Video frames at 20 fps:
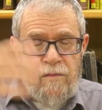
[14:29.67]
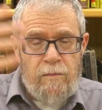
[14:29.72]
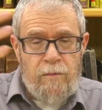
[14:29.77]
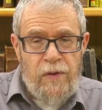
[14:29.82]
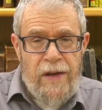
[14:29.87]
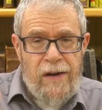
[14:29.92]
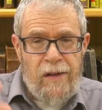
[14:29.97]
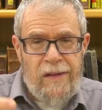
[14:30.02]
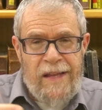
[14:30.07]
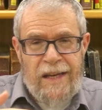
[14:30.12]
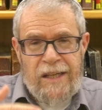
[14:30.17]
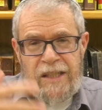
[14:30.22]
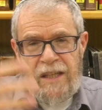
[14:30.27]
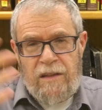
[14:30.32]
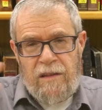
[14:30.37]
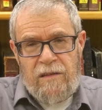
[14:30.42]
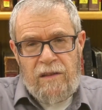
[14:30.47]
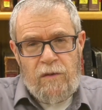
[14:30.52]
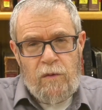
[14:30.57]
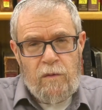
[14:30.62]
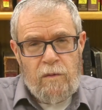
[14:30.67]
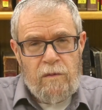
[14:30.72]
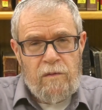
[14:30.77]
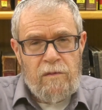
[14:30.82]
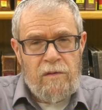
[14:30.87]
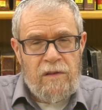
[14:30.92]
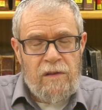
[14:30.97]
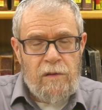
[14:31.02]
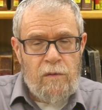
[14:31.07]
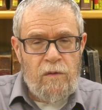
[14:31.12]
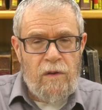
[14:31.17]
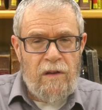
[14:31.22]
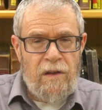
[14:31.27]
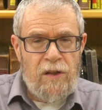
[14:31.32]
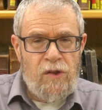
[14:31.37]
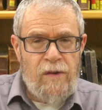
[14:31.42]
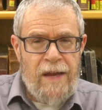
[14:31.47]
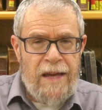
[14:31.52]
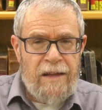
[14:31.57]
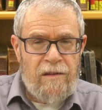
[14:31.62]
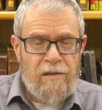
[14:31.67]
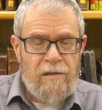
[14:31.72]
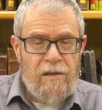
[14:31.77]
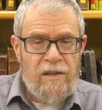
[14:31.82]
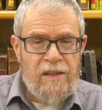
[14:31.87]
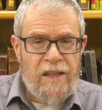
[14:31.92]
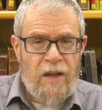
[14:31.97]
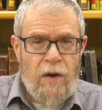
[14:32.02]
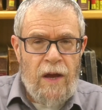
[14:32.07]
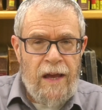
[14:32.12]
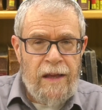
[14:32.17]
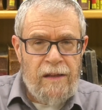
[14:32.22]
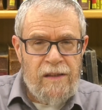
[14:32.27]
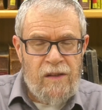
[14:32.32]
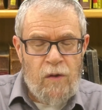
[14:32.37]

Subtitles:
predilection to contract tzarat.